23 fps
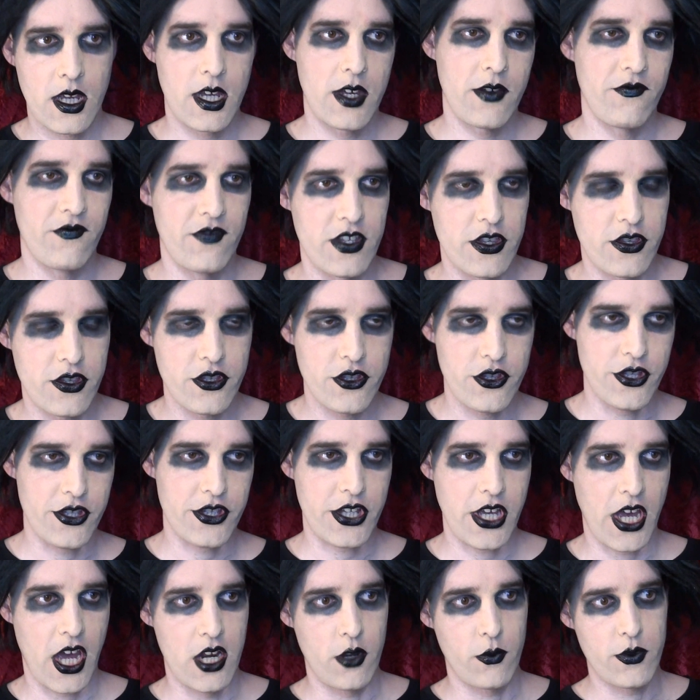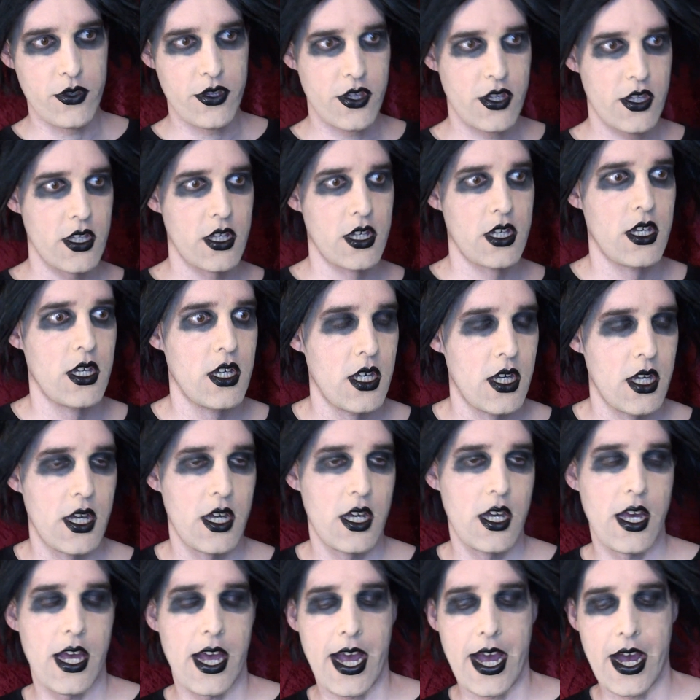Vision just kind of was
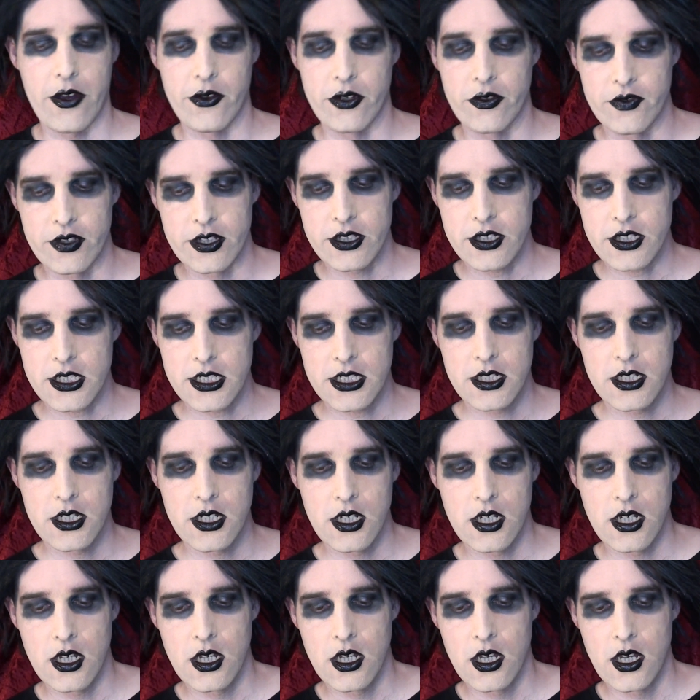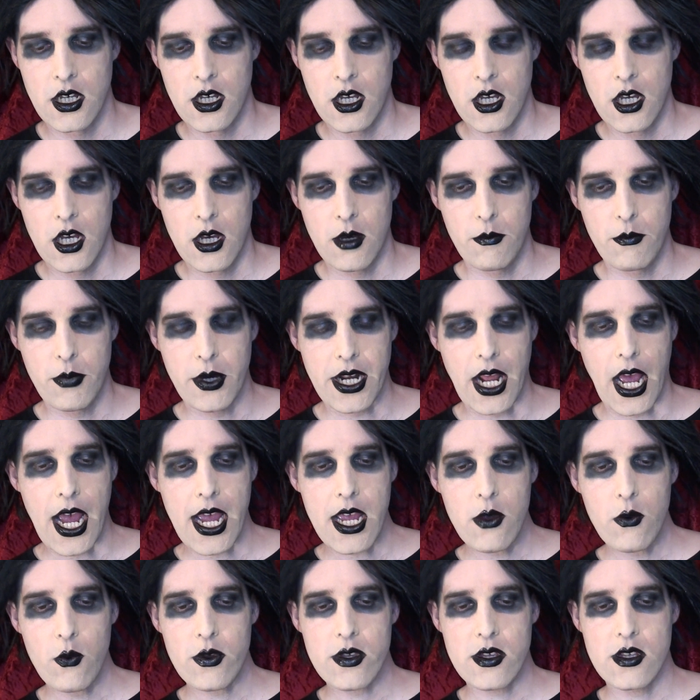out of it. But
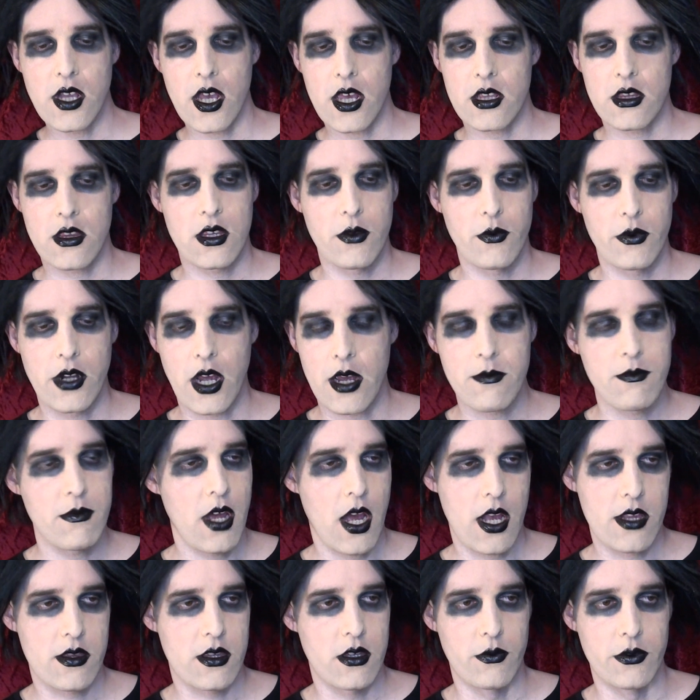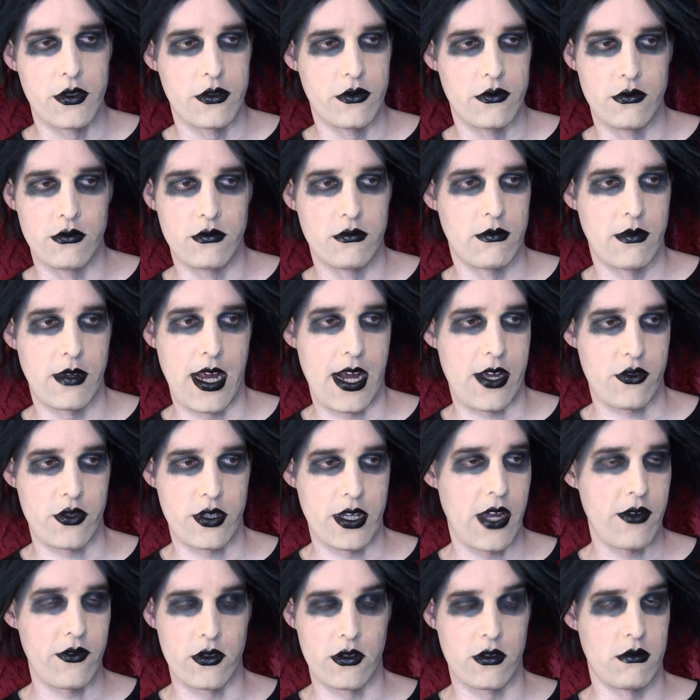I'm not someone who actually
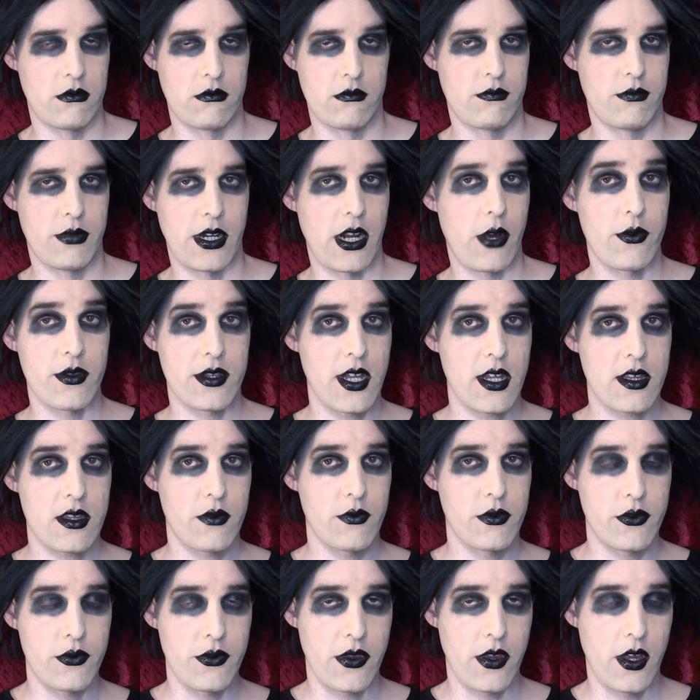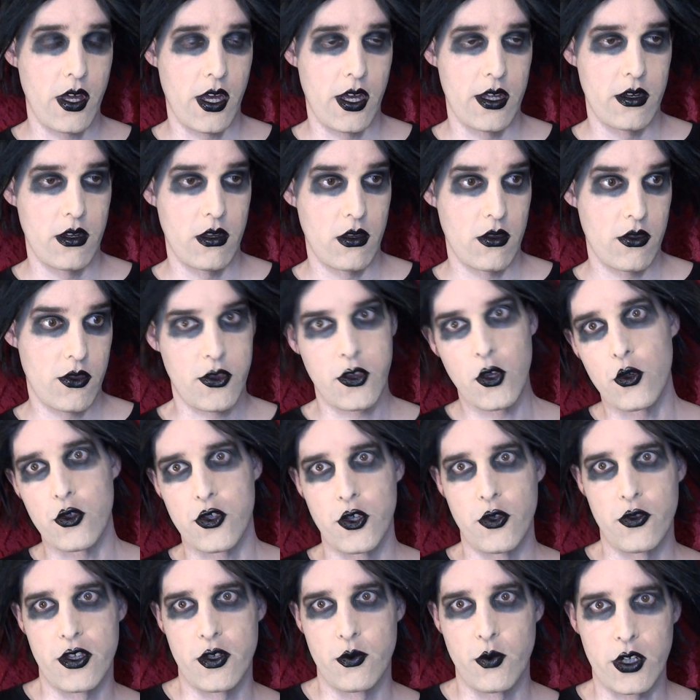ever, but I was not someone who thought Soul
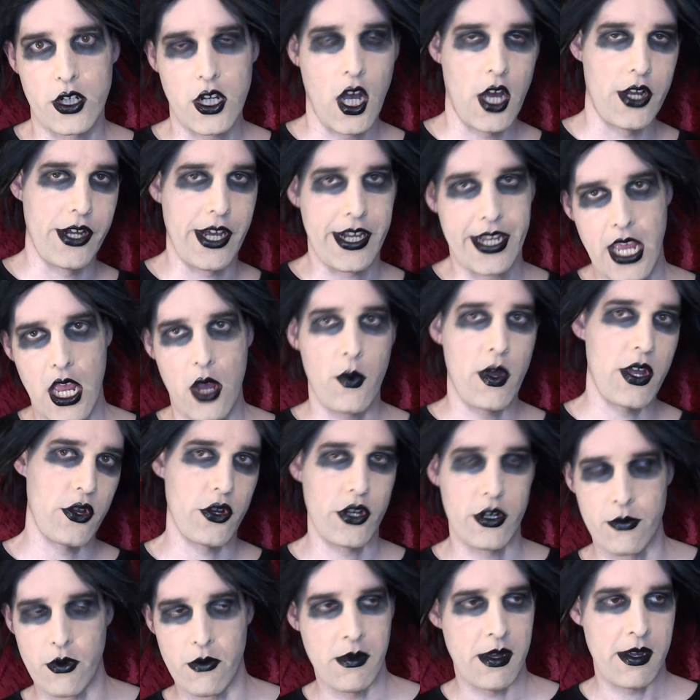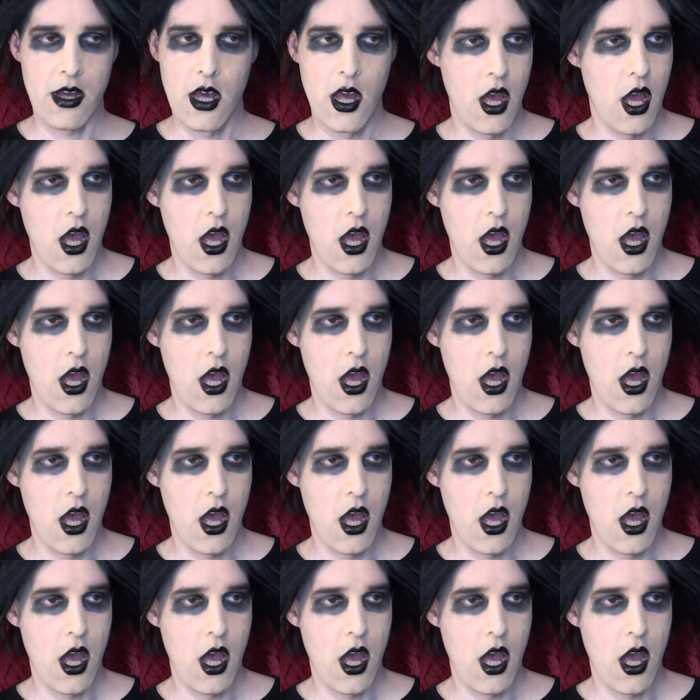Stone's in Wakanda. I can't wait, you're going to put